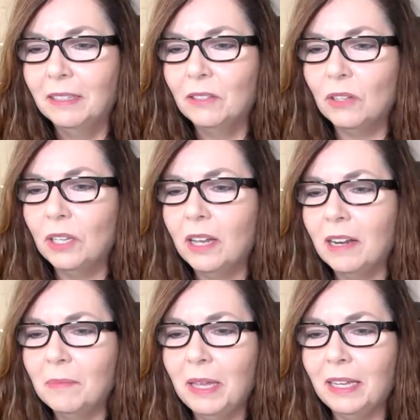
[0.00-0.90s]
So you got
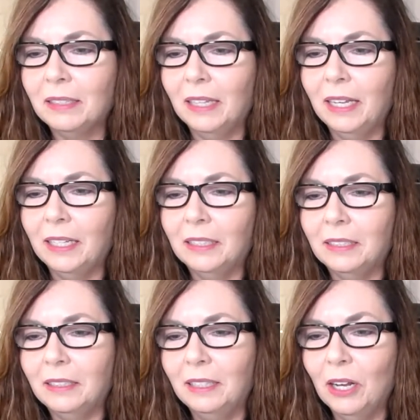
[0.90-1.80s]
to make like,
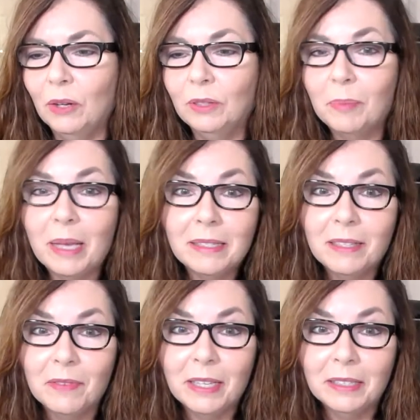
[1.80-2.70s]
you know, the best
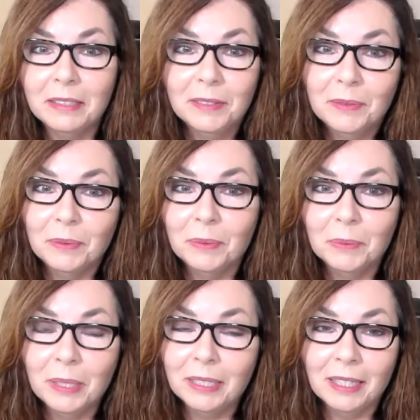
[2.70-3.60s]
of it,
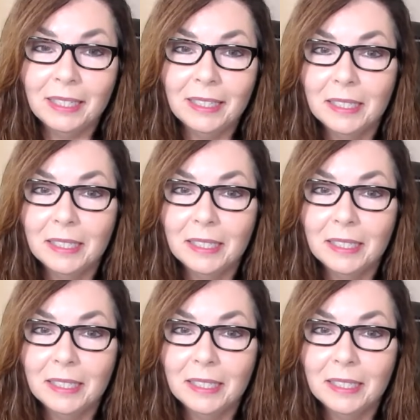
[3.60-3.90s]
really,